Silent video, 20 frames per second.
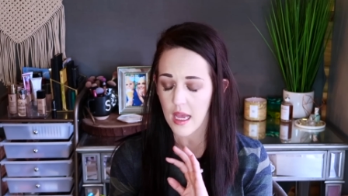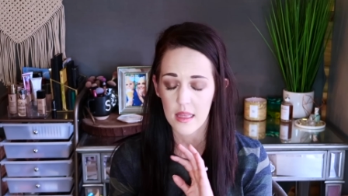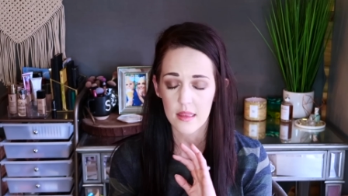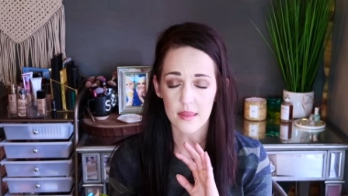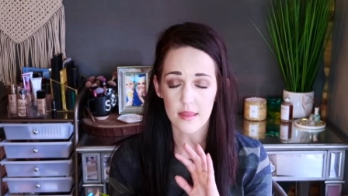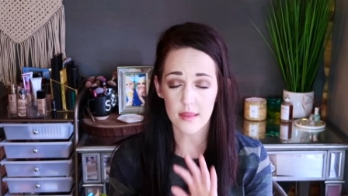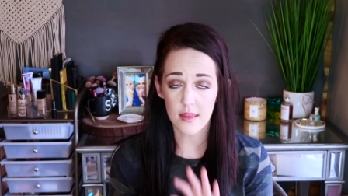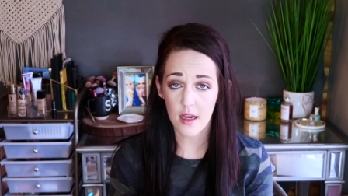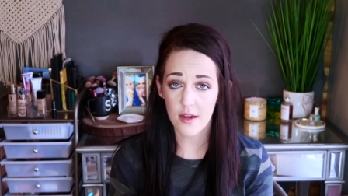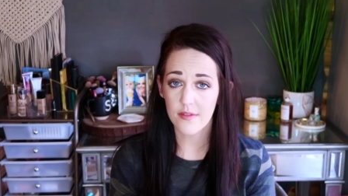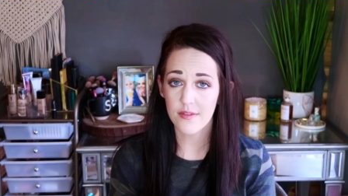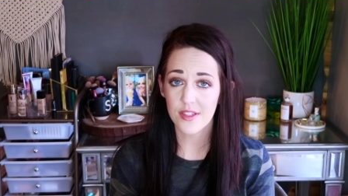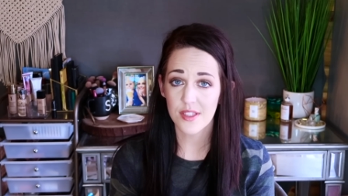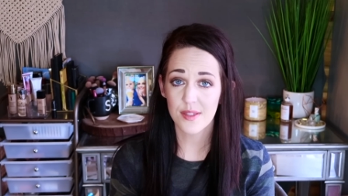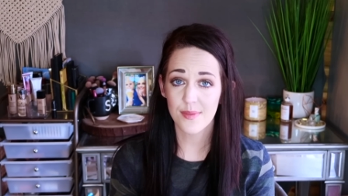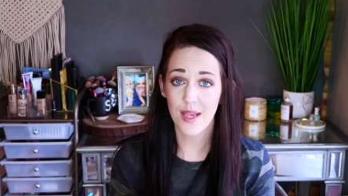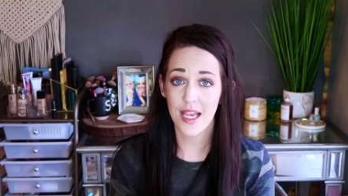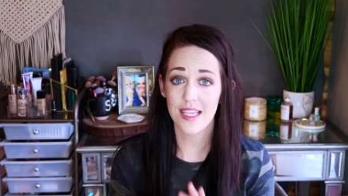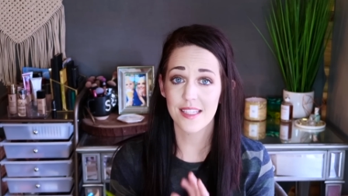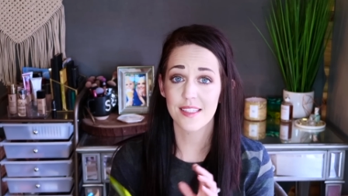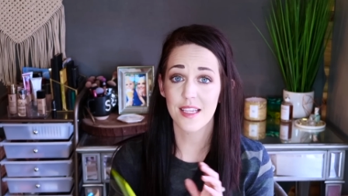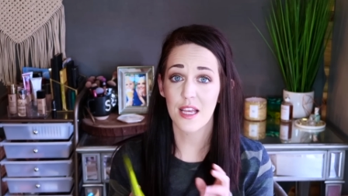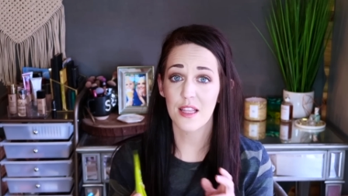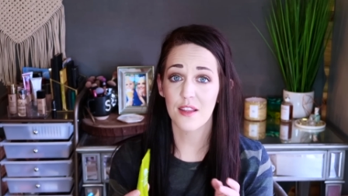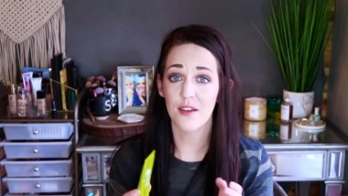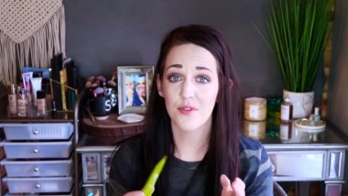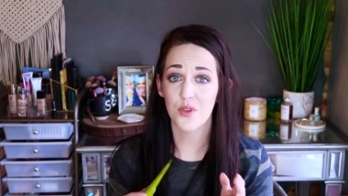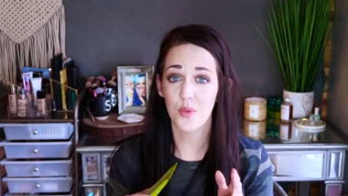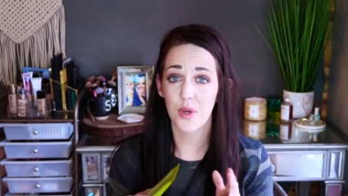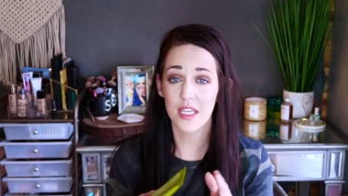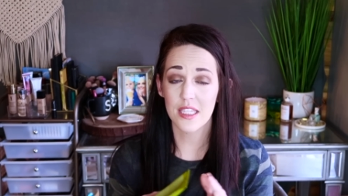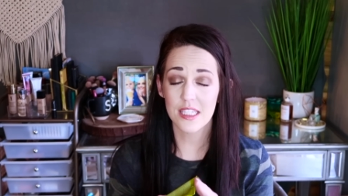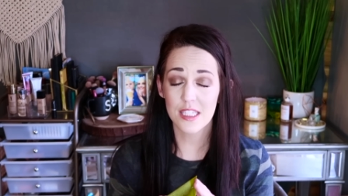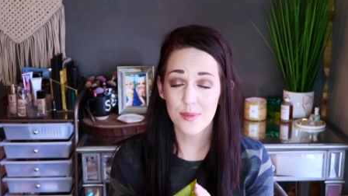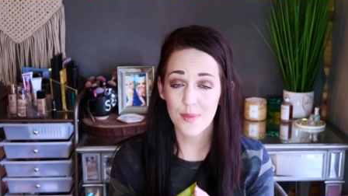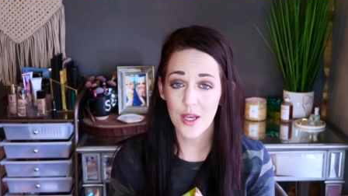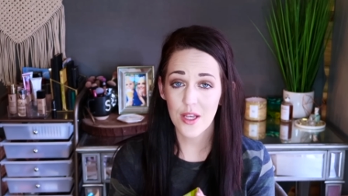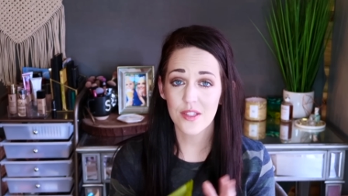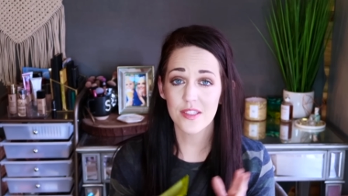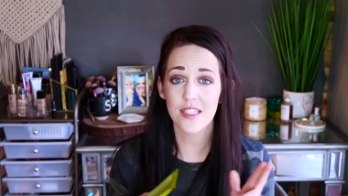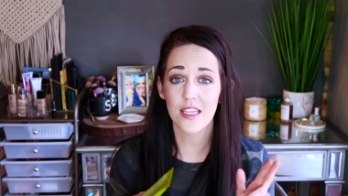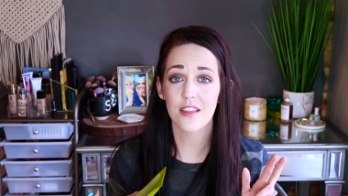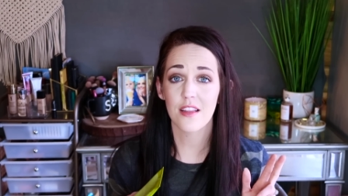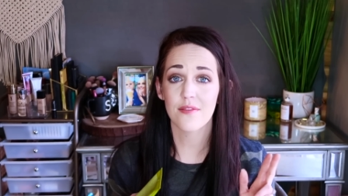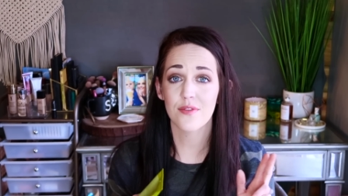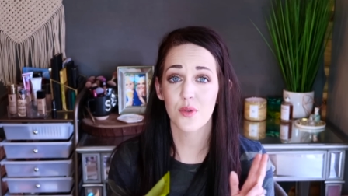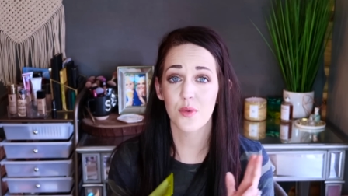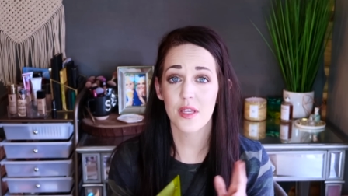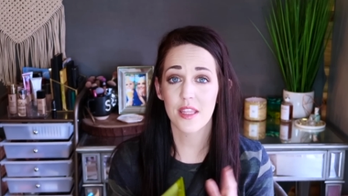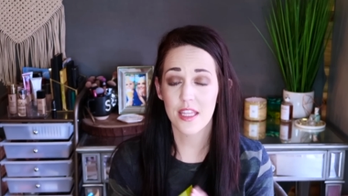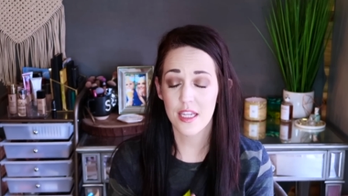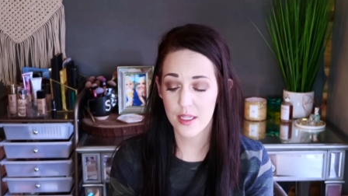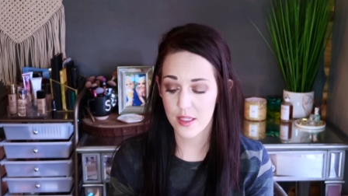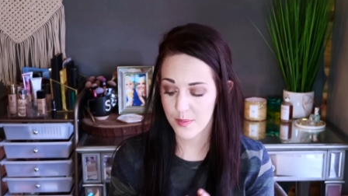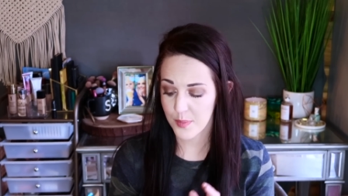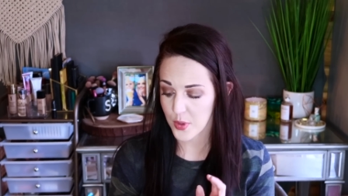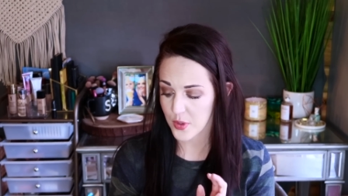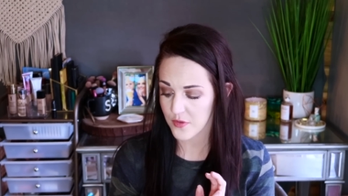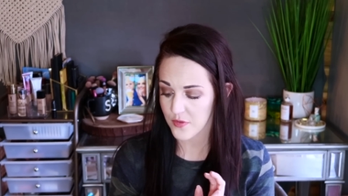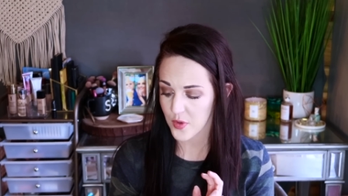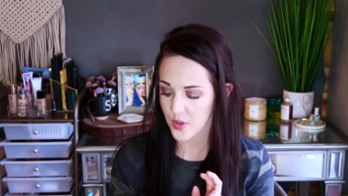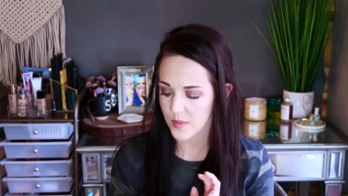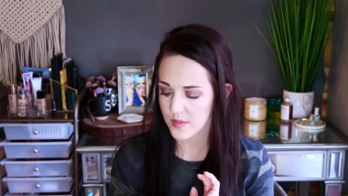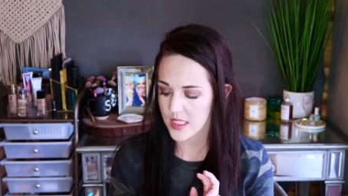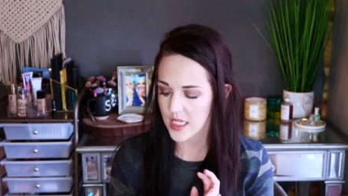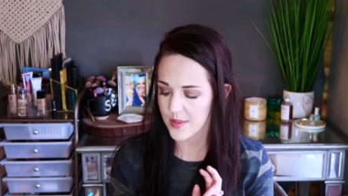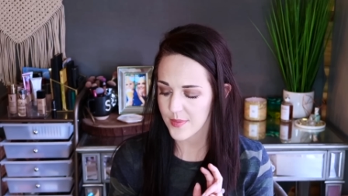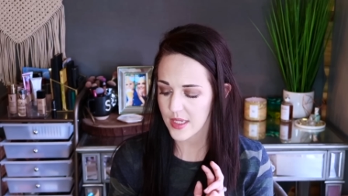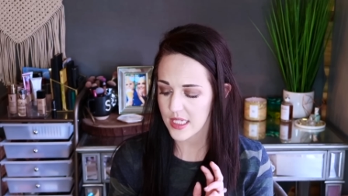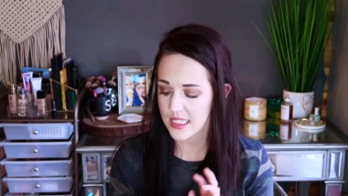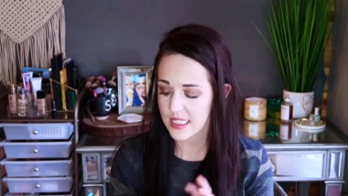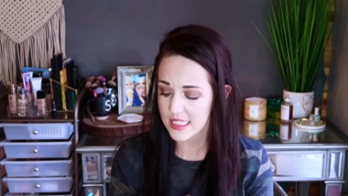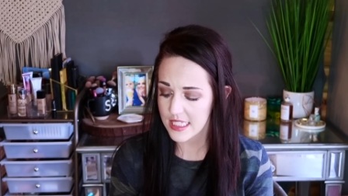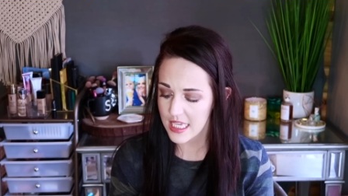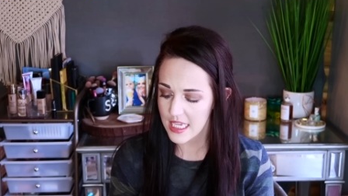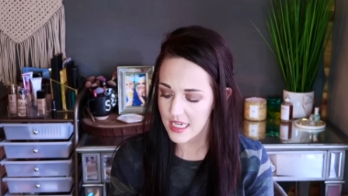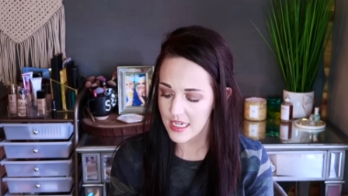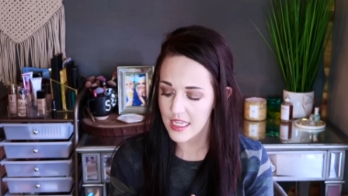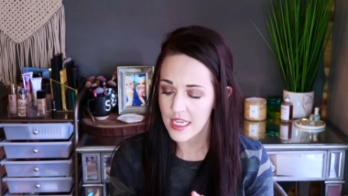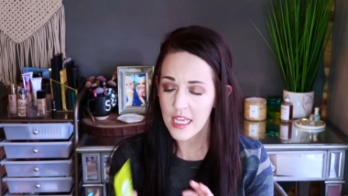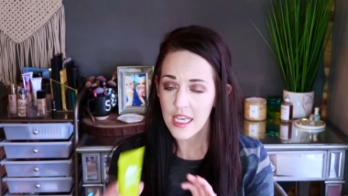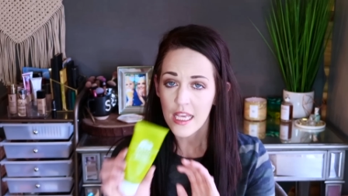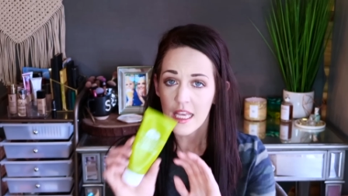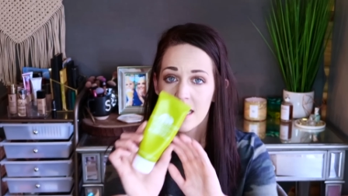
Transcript: I love this mask. I love the way it smells. I love the way that it performs on my skin.